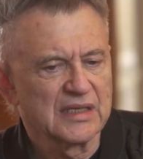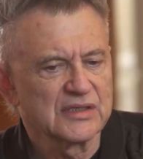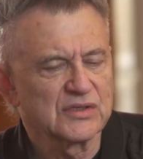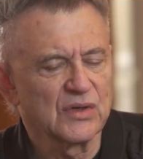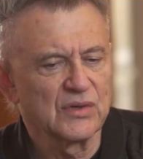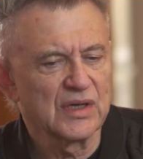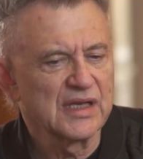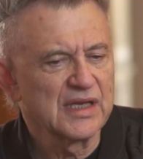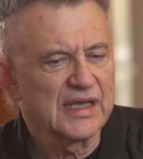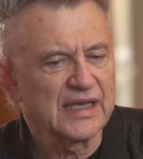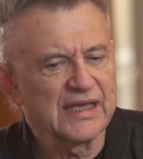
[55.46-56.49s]
So
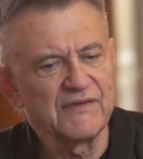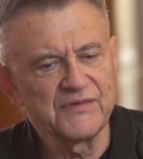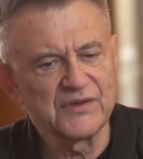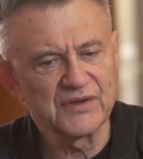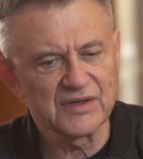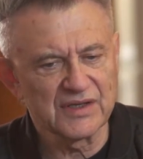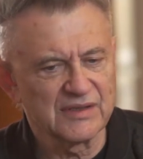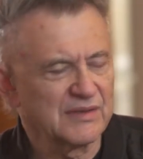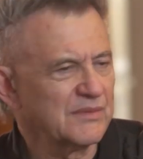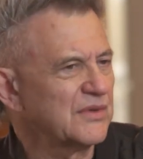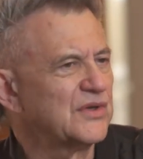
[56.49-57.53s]
if you're
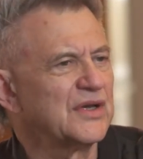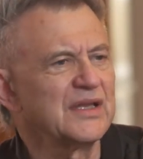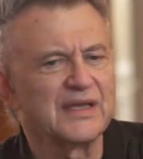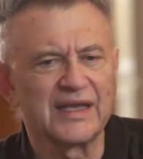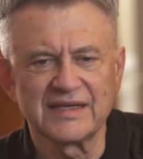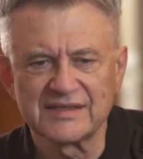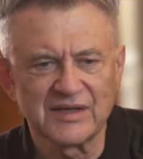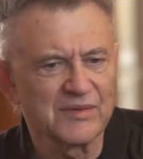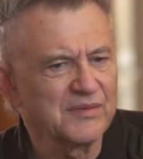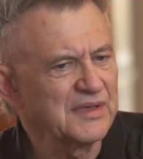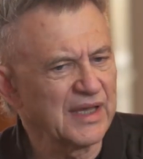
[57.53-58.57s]
good at
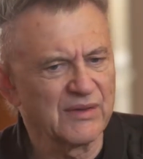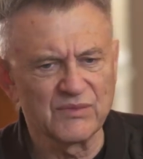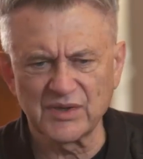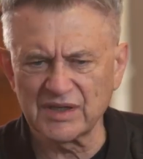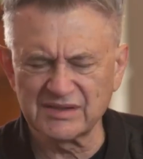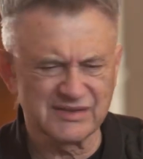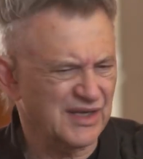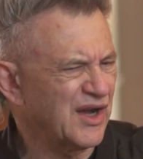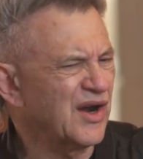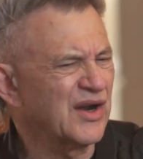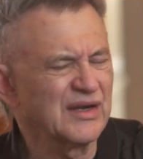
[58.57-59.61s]
certain and work
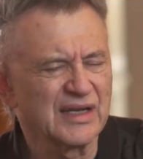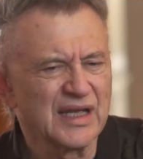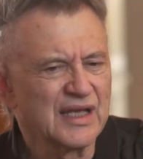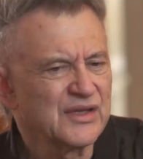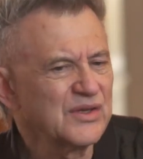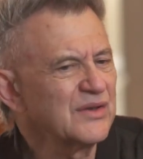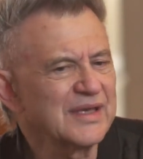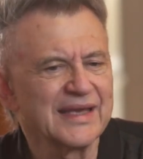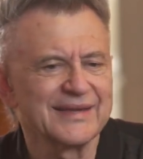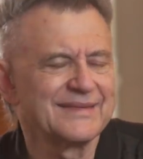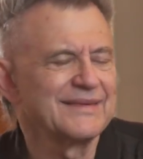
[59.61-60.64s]
hard, you don't
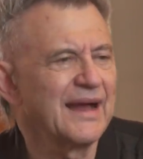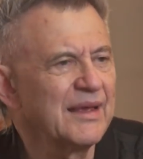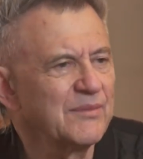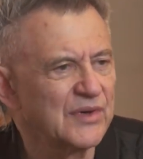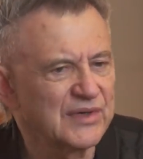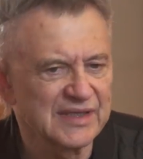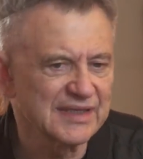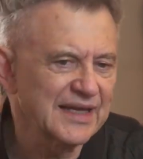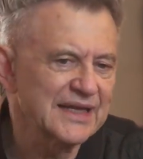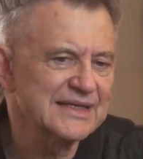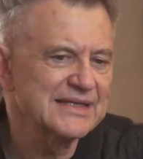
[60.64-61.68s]
get a dime more than
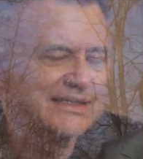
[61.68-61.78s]
the guy that